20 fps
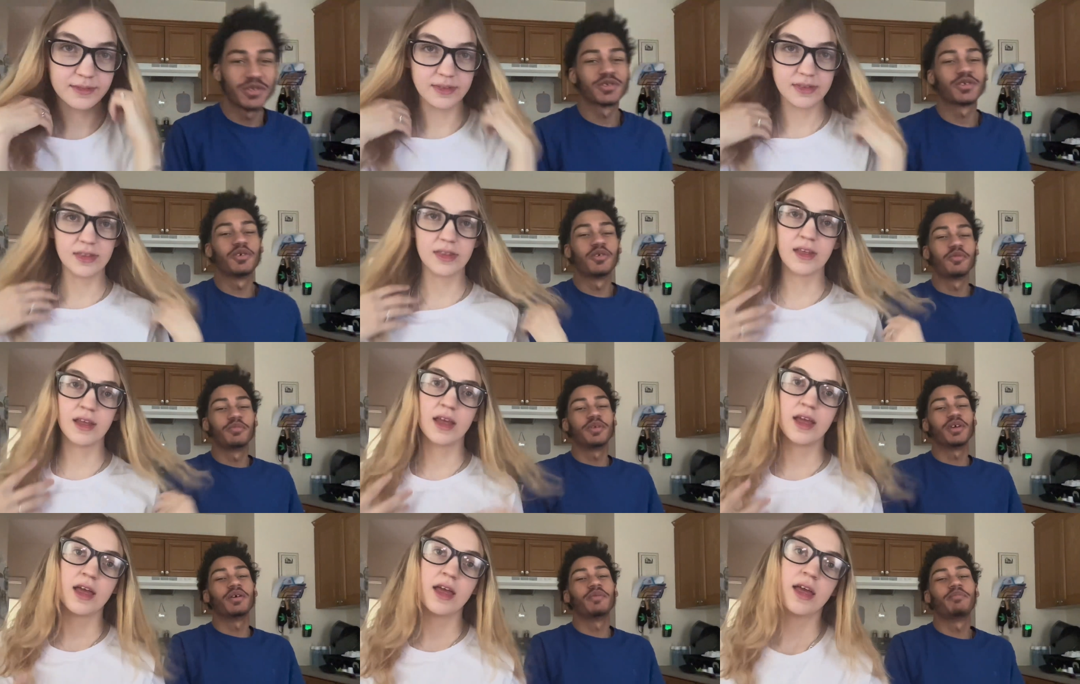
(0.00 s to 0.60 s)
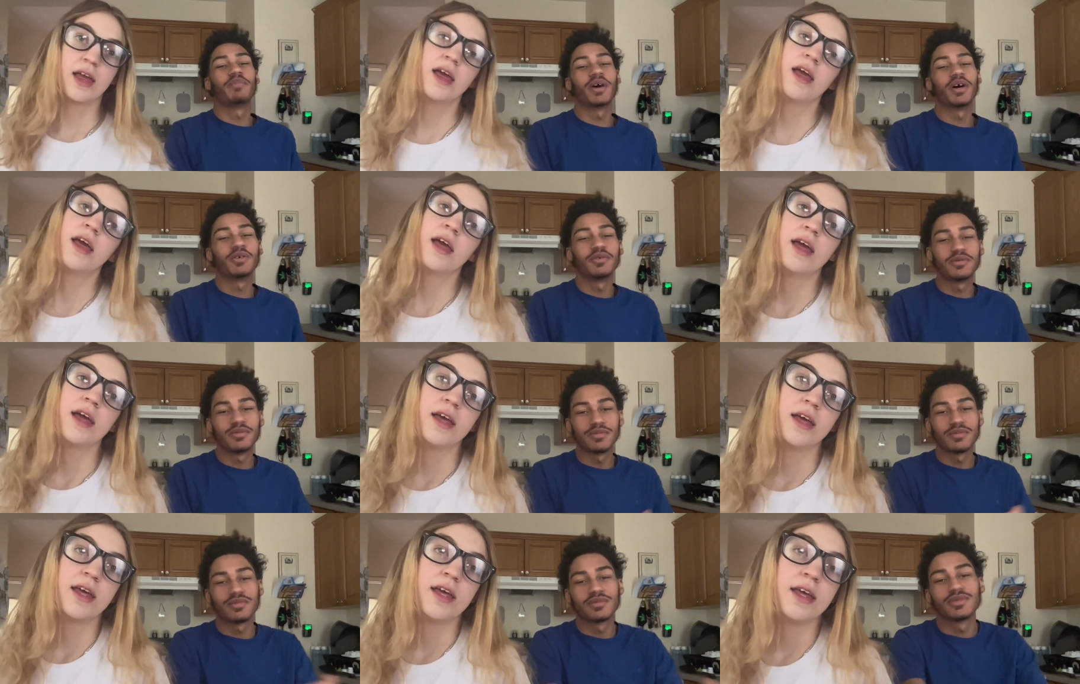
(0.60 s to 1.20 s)
Speaker 1: is going to be
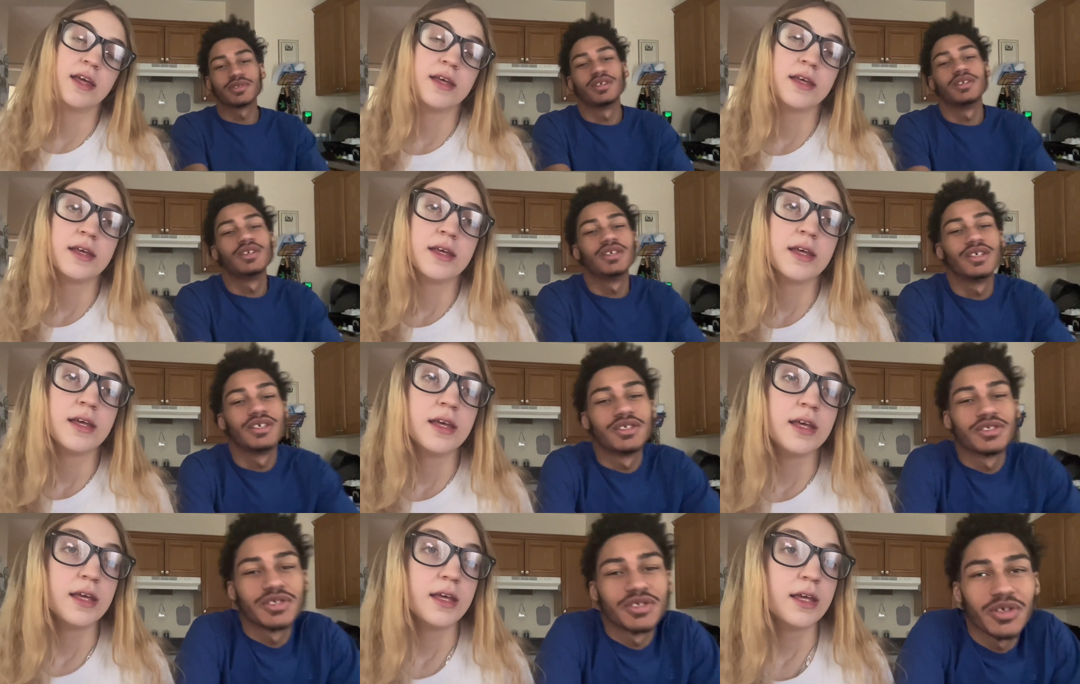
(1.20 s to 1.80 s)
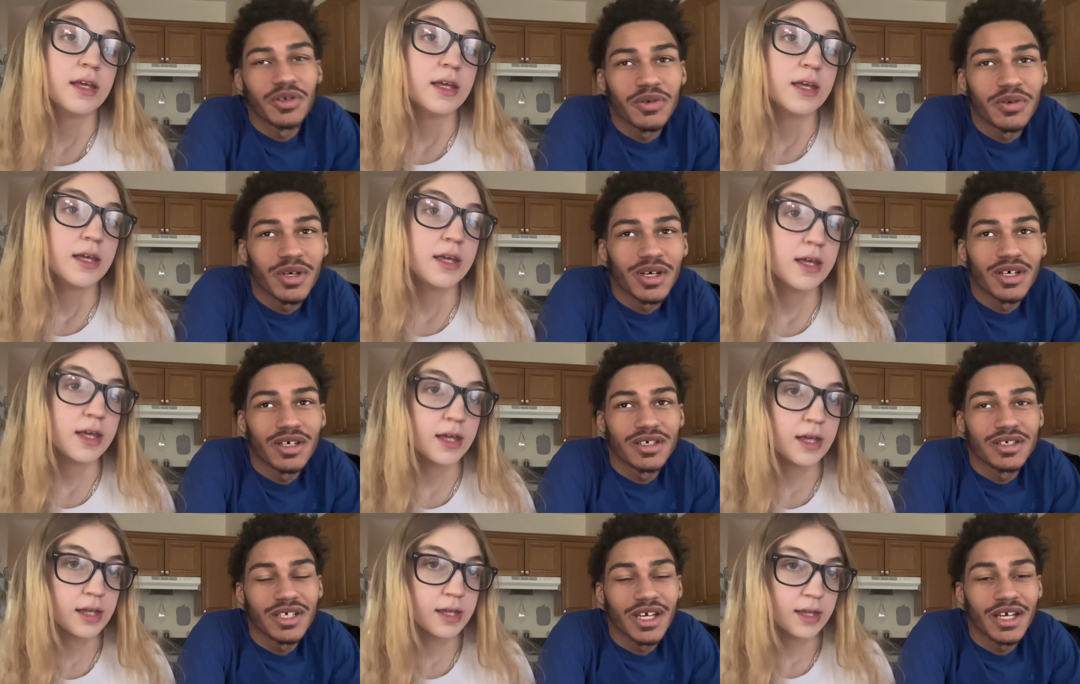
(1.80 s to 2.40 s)
about. So
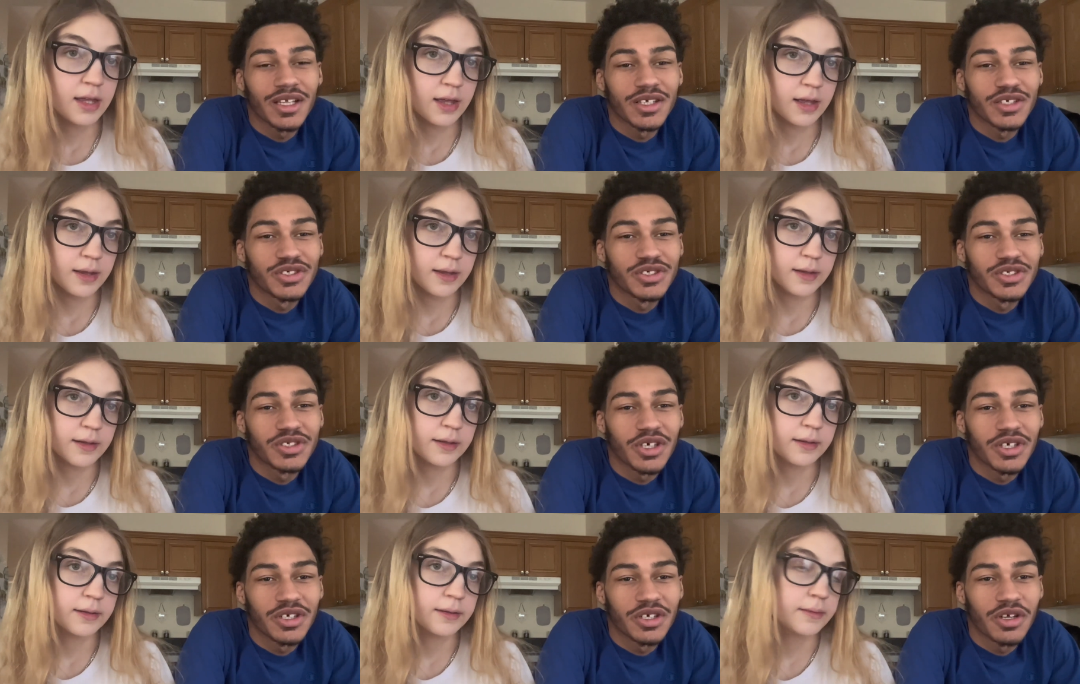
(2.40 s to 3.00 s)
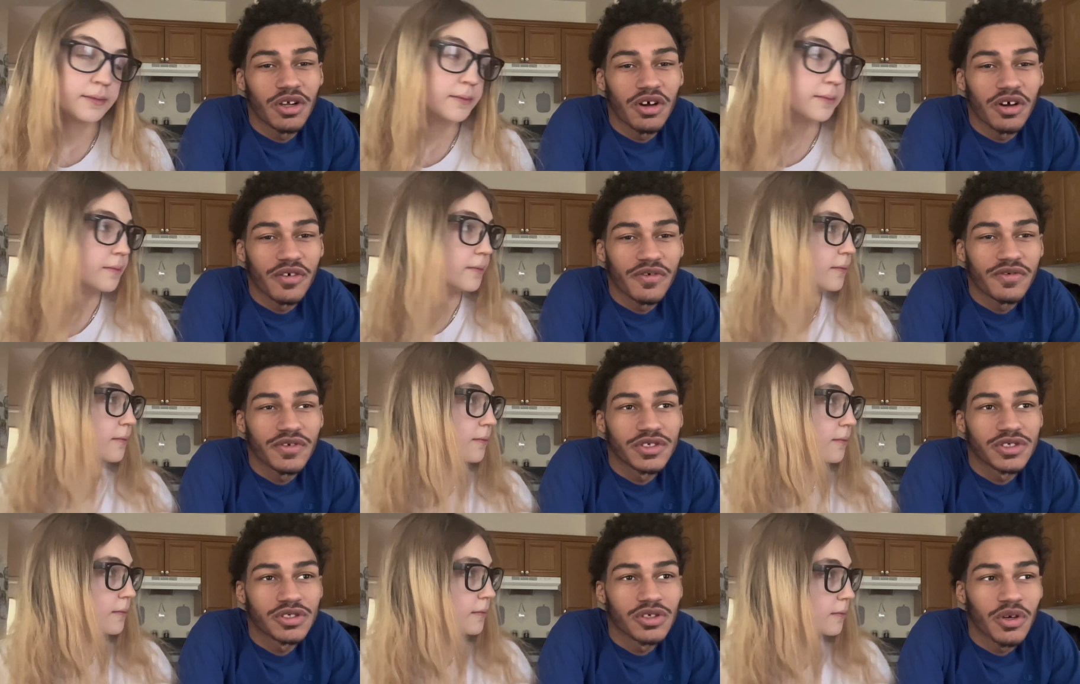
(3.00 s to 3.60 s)
uh, yeah, let's start it
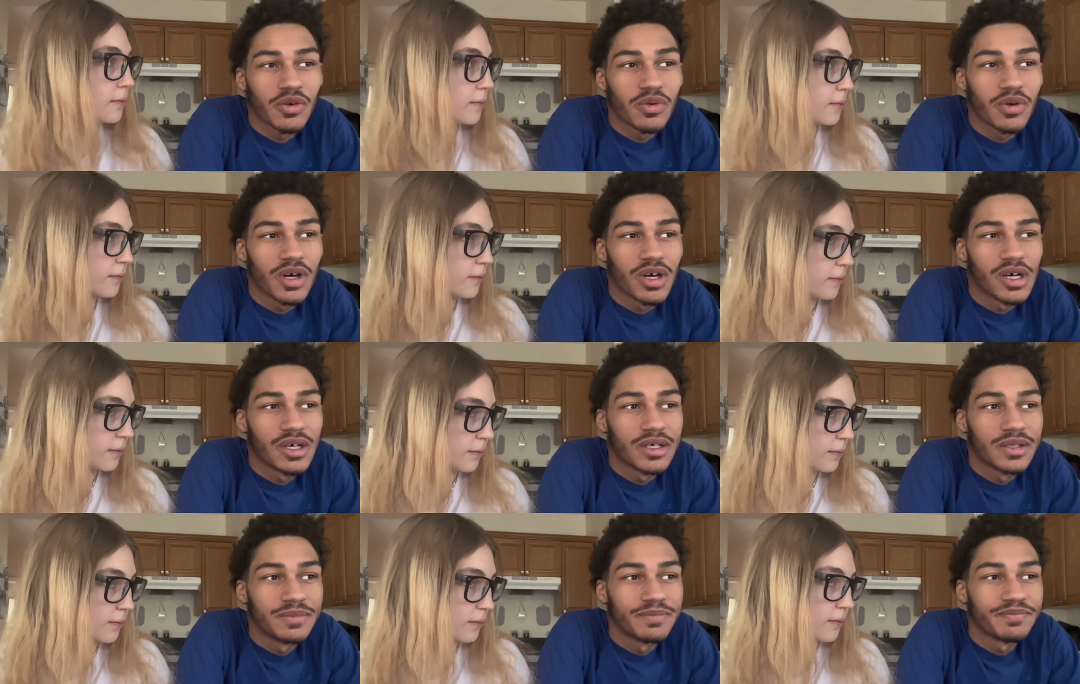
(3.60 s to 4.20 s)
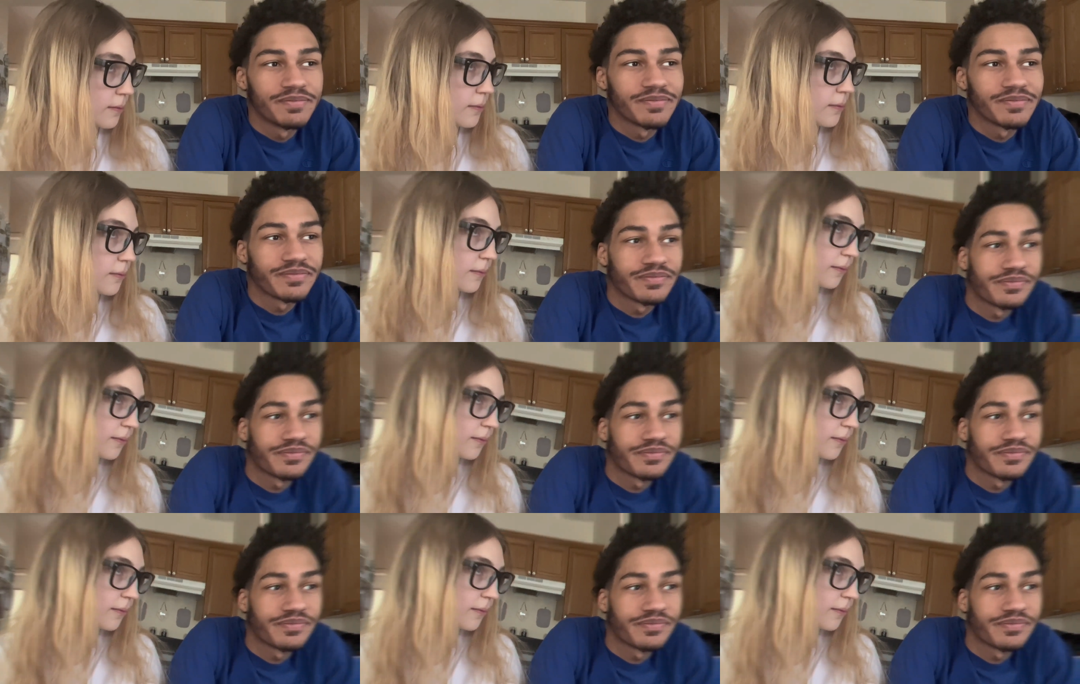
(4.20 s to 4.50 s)
off. So um,